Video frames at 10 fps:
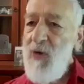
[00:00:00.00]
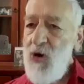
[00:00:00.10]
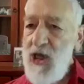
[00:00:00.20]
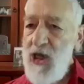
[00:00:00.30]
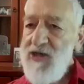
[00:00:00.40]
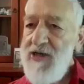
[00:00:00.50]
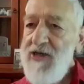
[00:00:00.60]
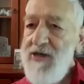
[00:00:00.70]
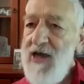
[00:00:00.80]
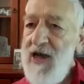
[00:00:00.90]
bullet
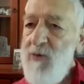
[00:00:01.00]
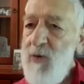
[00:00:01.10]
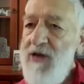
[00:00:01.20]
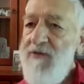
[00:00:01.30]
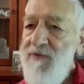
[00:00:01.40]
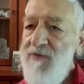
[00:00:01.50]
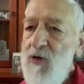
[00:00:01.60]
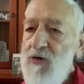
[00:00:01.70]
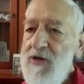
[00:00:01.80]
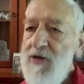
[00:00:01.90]
and went
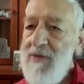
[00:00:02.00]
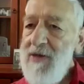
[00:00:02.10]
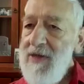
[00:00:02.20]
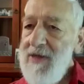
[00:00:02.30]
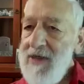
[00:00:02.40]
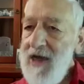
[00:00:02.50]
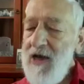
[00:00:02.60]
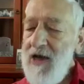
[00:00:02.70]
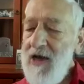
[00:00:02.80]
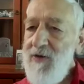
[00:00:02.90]
full
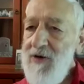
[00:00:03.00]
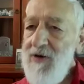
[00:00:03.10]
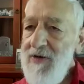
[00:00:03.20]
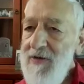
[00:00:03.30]
carnivore.